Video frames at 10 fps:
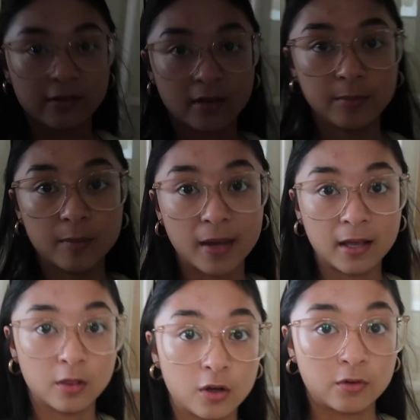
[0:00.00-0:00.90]
is gonna be
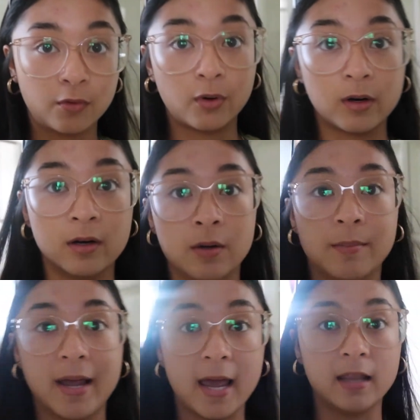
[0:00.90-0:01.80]
my look for,
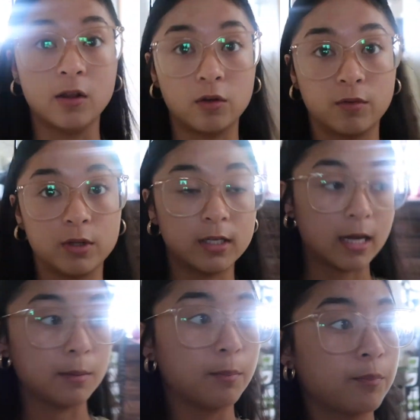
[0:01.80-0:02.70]
my head look for the
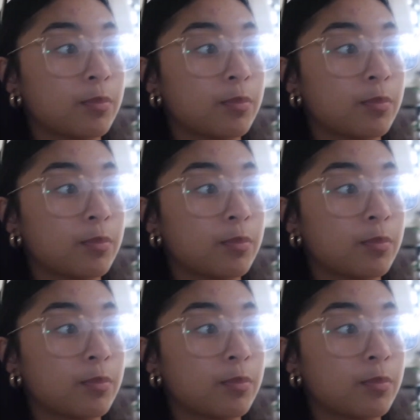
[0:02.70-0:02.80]
day.